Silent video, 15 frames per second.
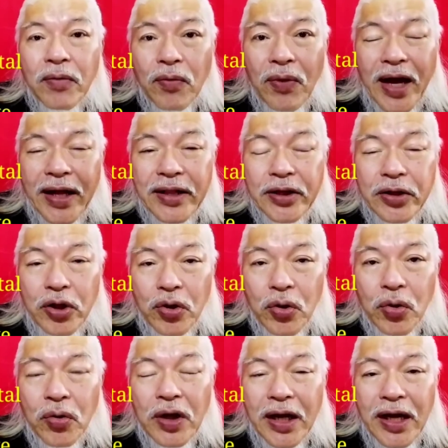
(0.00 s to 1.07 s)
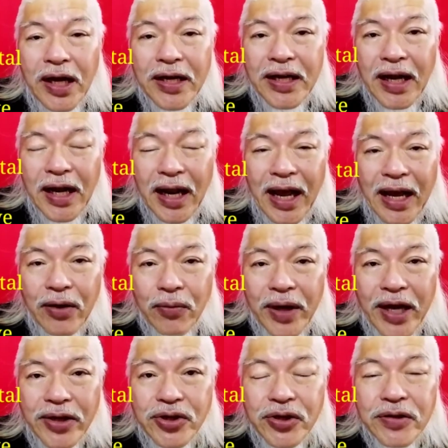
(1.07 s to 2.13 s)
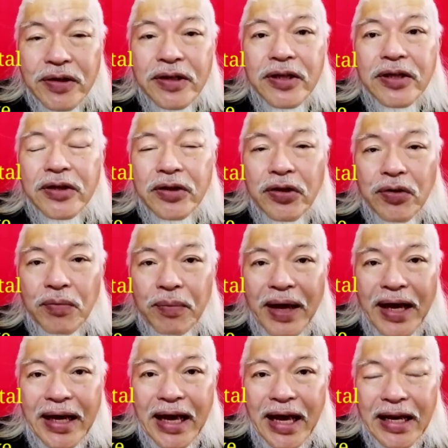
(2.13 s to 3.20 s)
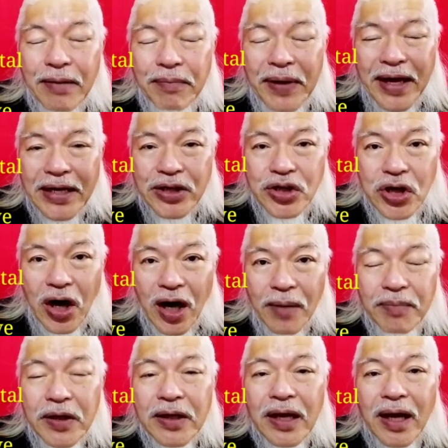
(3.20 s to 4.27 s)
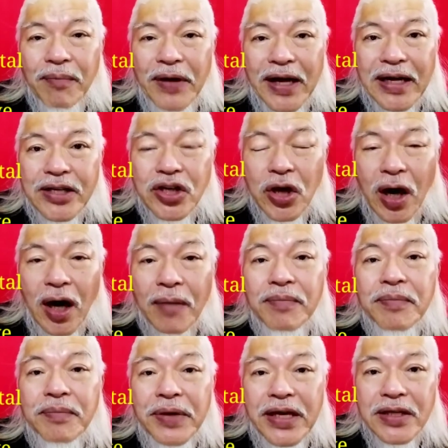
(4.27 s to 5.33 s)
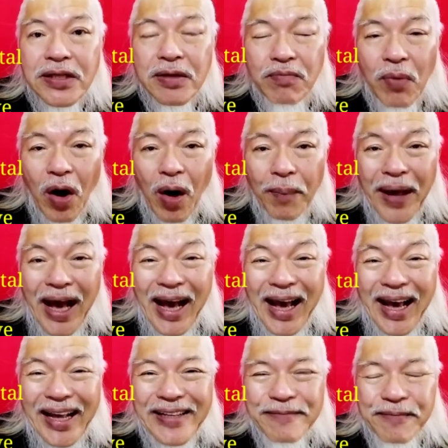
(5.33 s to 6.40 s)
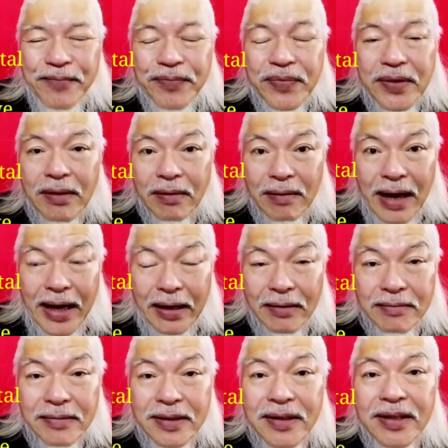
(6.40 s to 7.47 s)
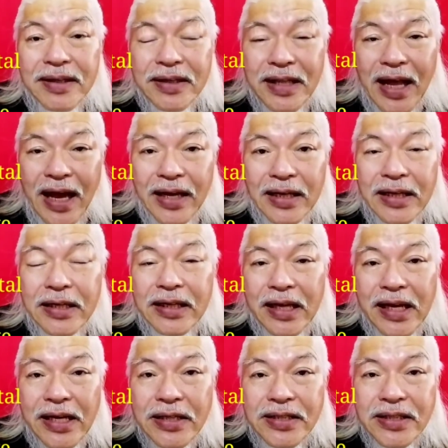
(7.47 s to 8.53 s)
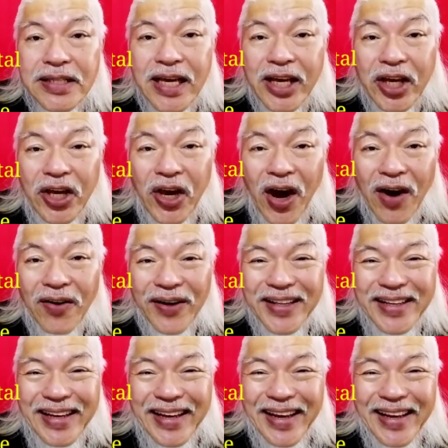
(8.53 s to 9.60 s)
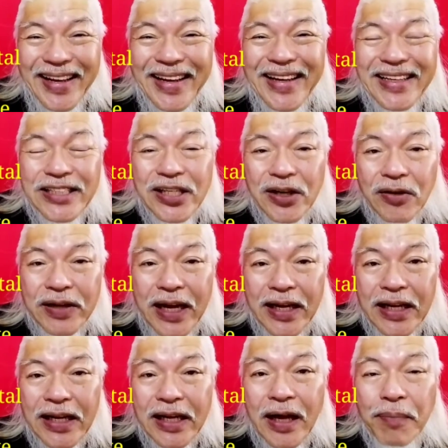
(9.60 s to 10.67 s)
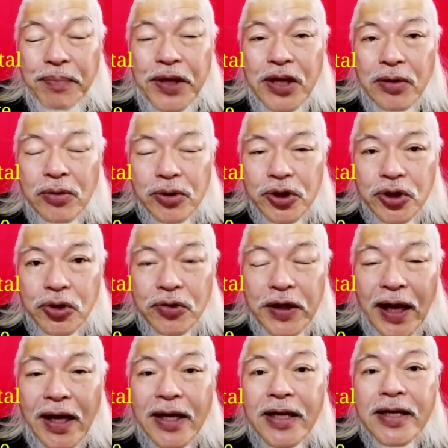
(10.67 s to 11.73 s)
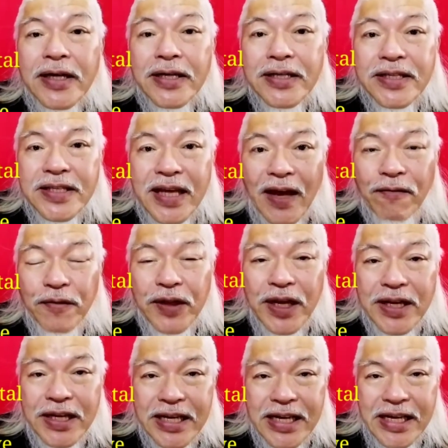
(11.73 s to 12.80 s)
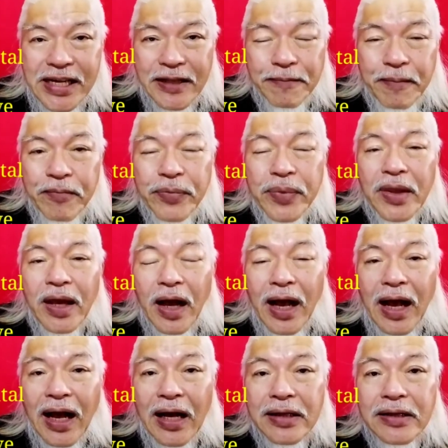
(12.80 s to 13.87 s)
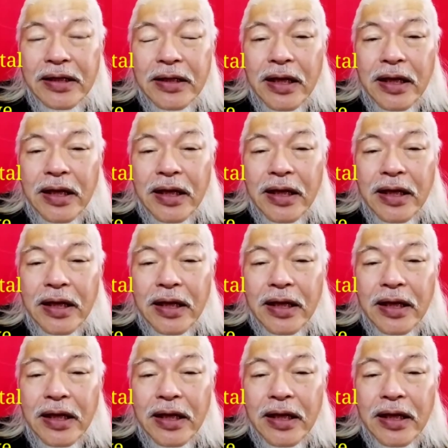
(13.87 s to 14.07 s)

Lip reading: When you learn a language, you may get a better job. A better job means more pay, right? That is security. So that appeals to the safety need. And